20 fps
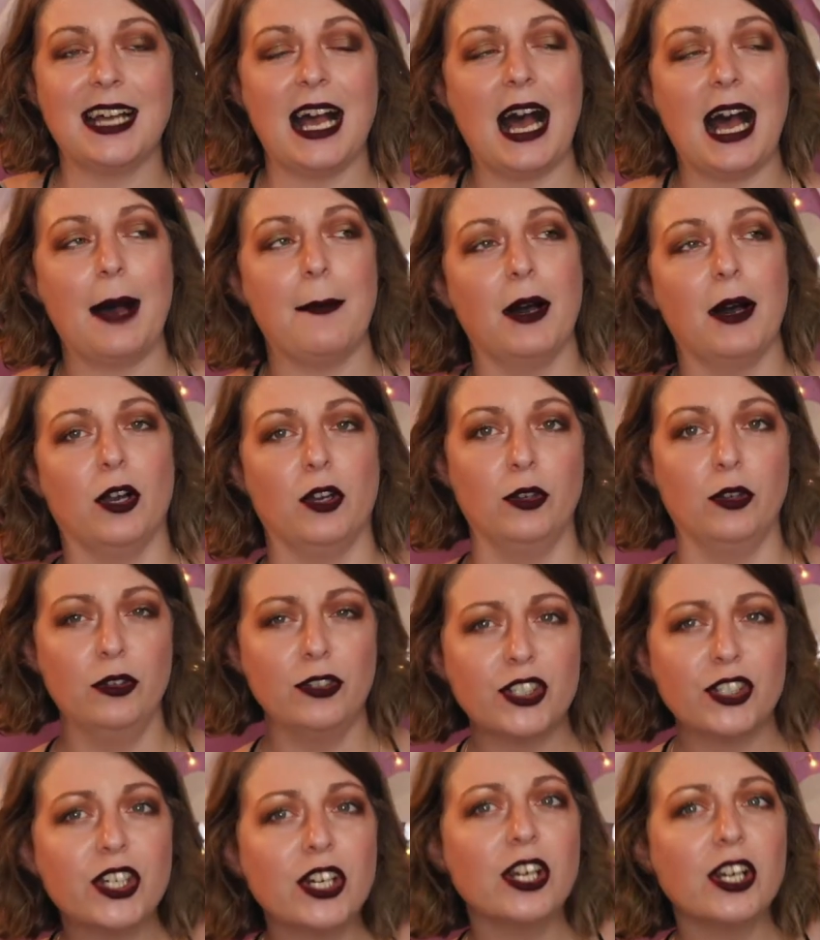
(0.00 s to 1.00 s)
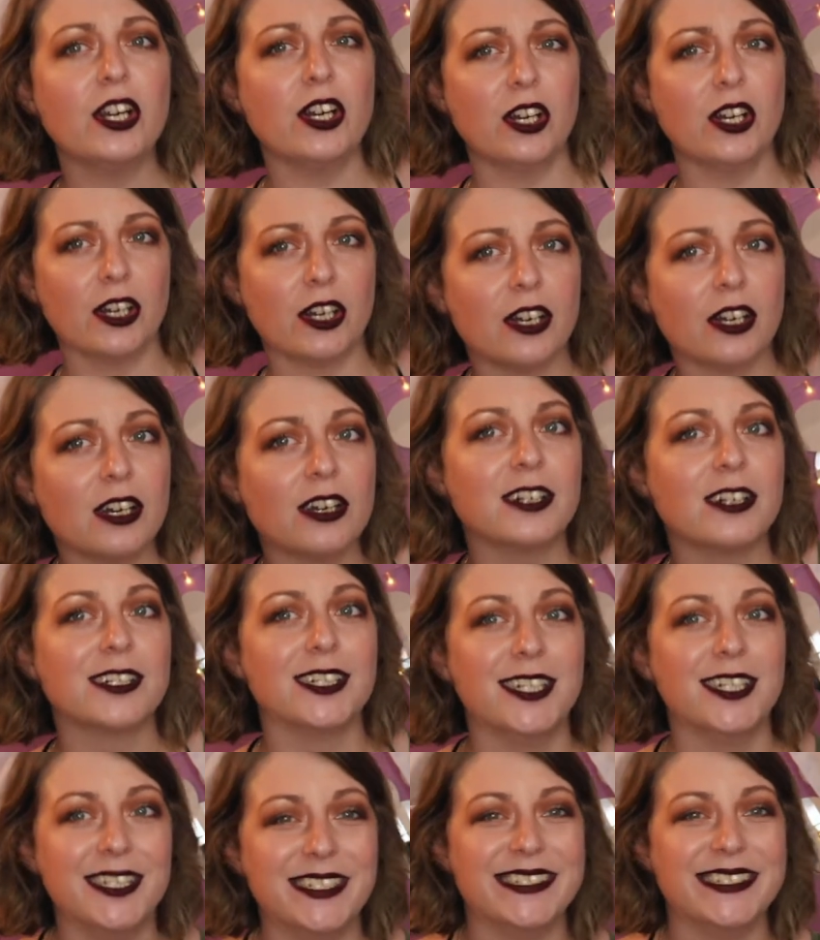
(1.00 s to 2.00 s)
I'm a Hoosier.
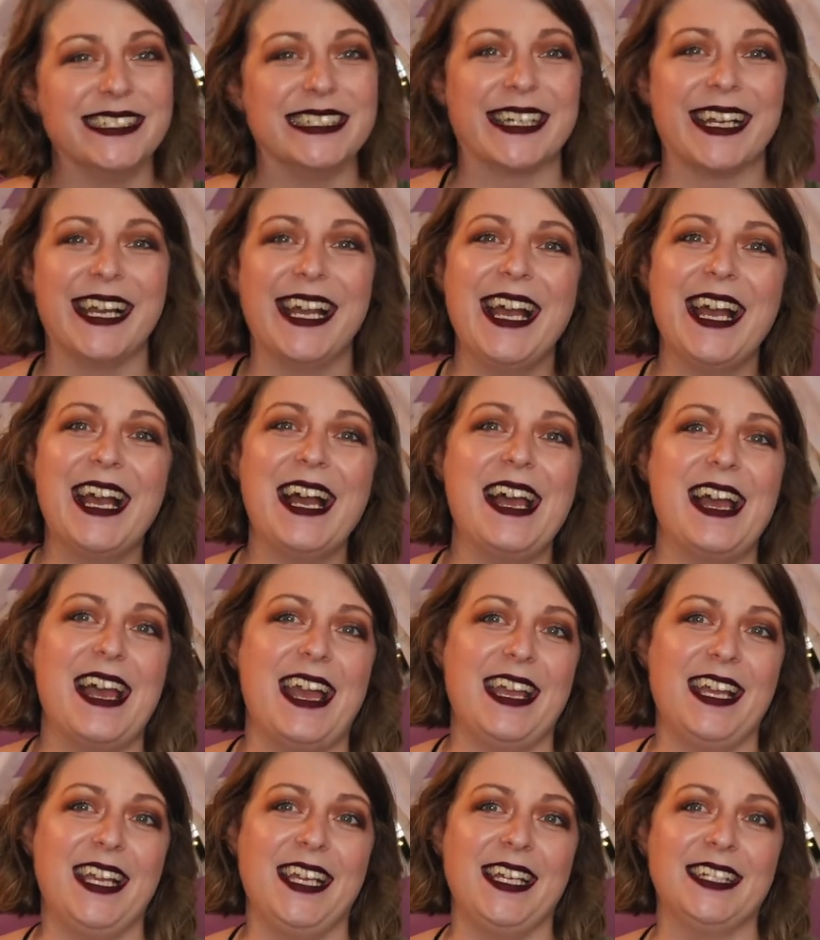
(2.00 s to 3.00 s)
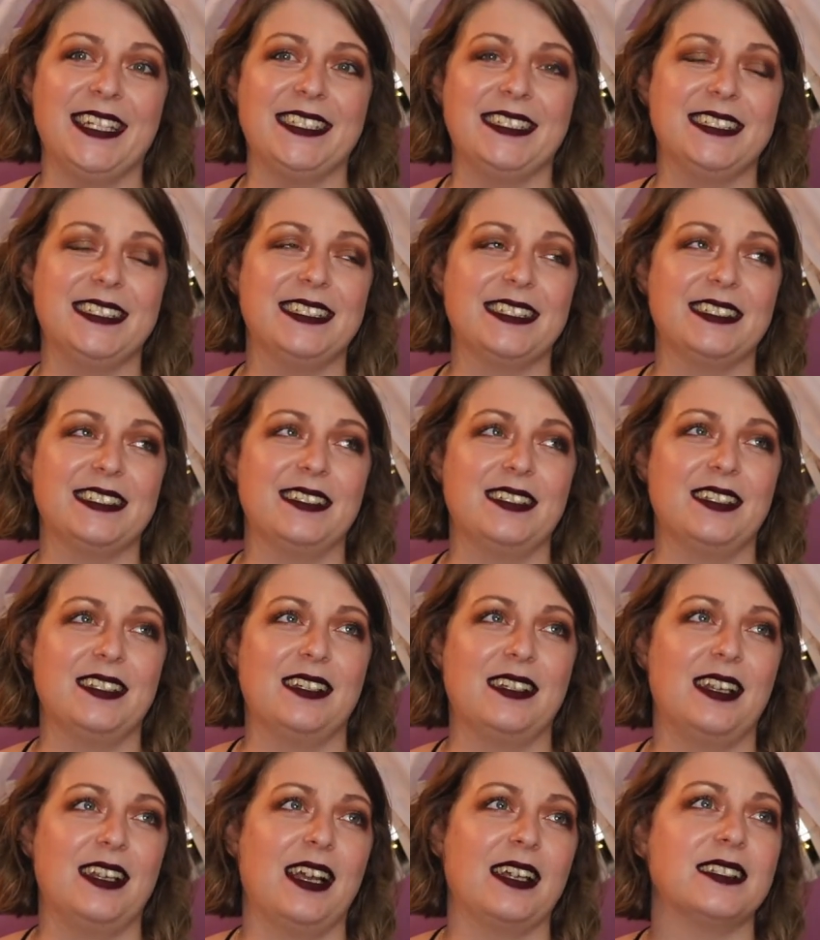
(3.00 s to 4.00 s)
And
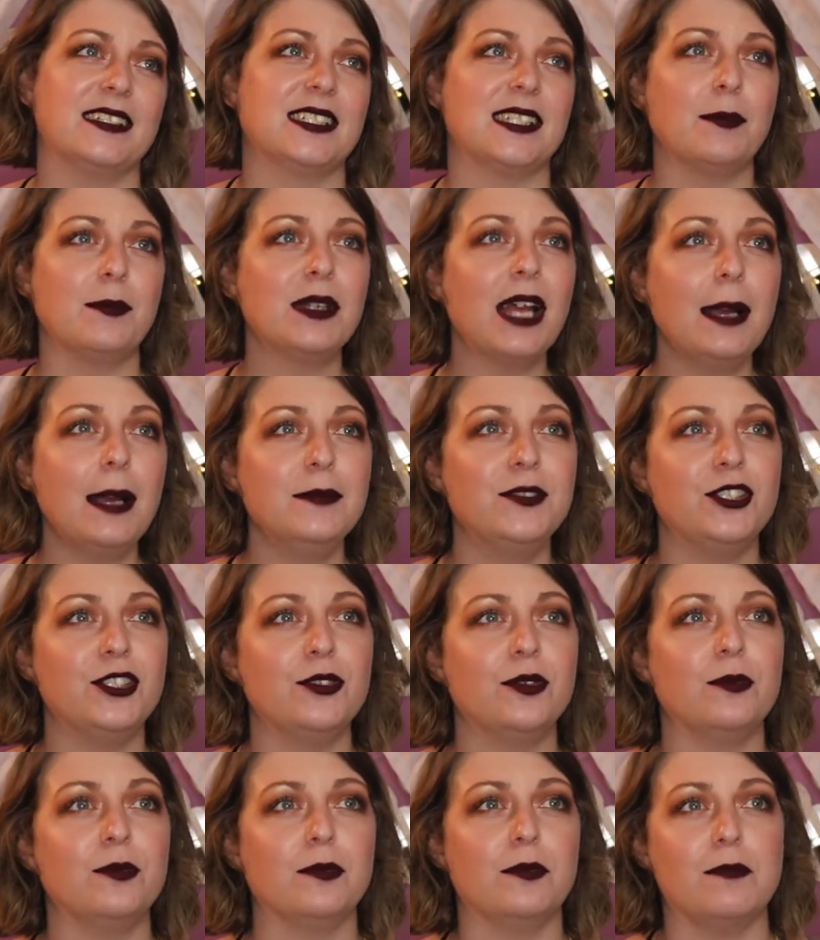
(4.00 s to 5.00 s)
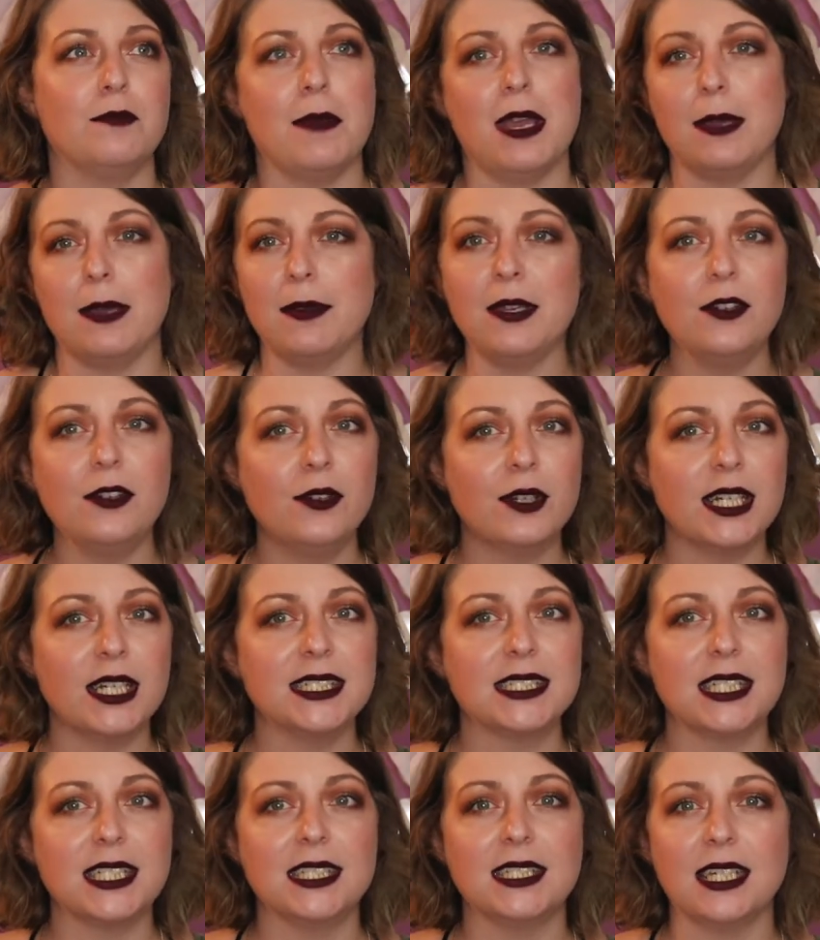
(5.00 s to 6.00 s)
I, sometimes you, maybe you
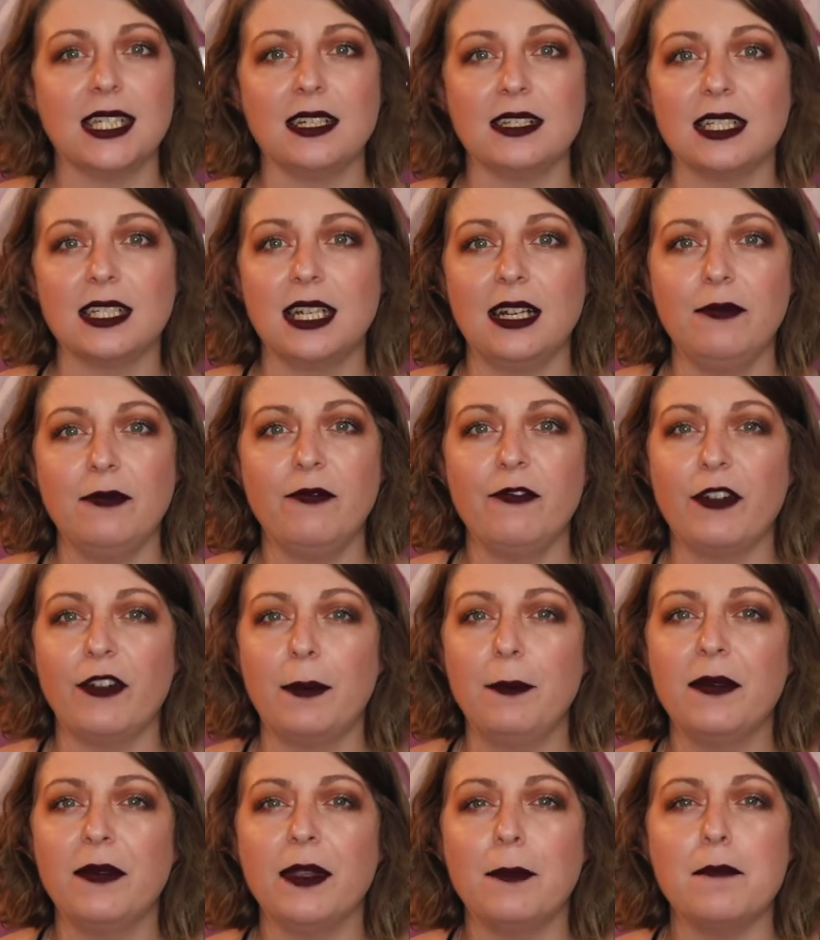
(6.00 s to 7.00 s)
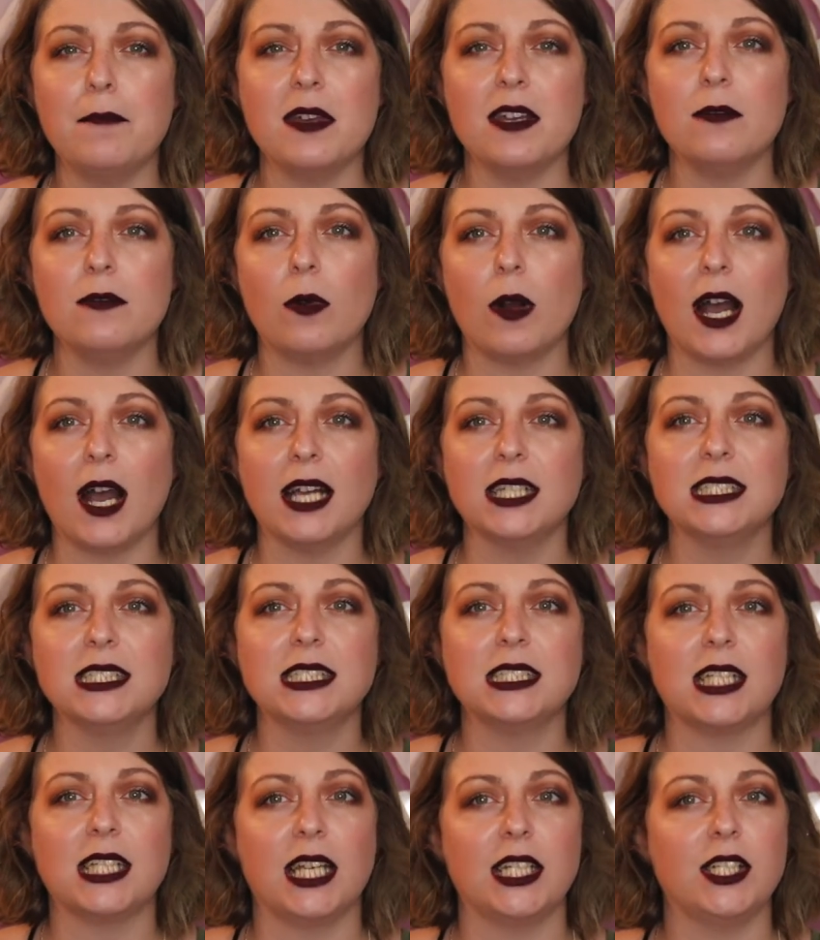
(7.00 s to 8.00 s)
guys can tell that I'm from the
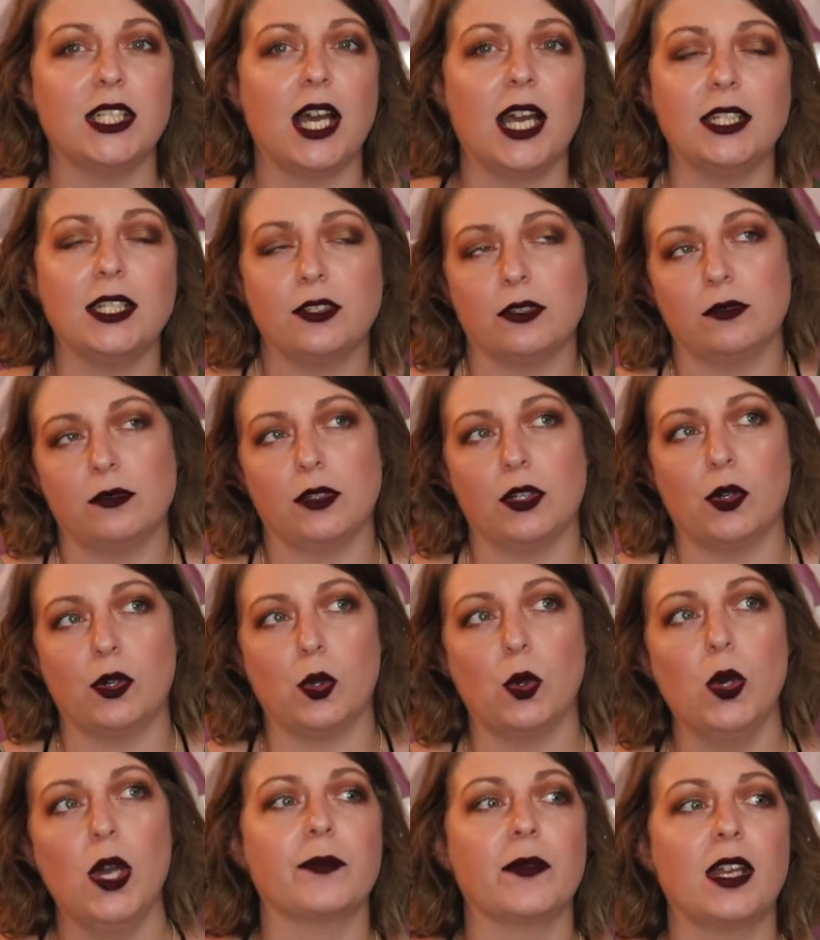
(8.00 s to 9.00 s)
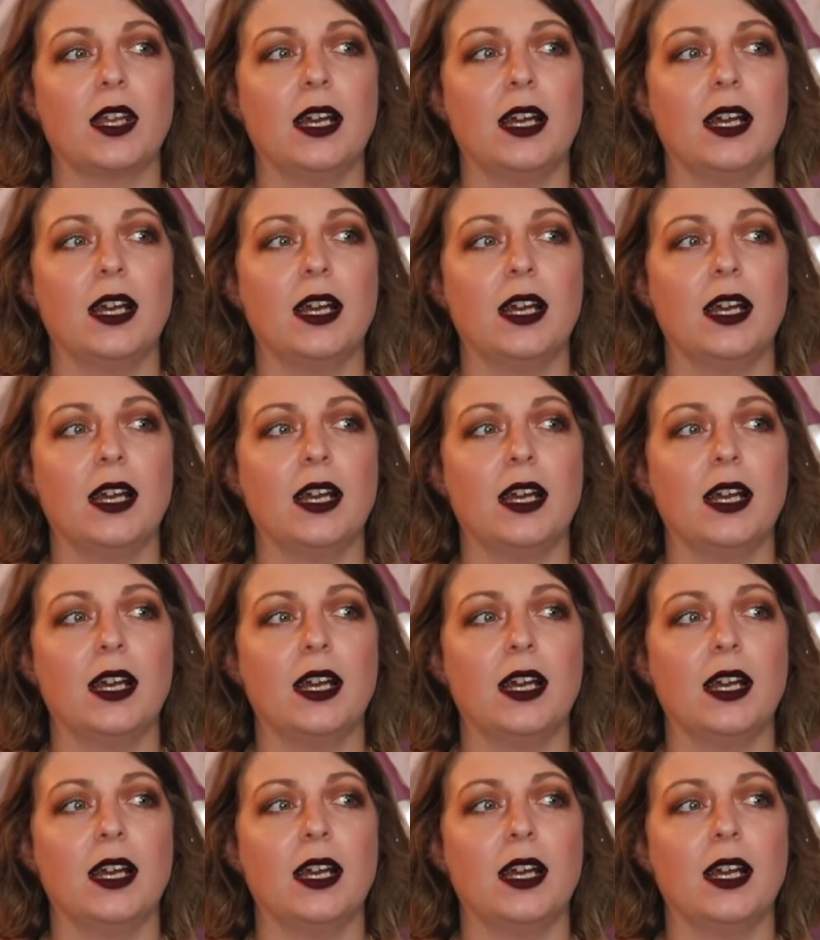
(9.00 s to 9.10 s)
Midwest. I, I don't know.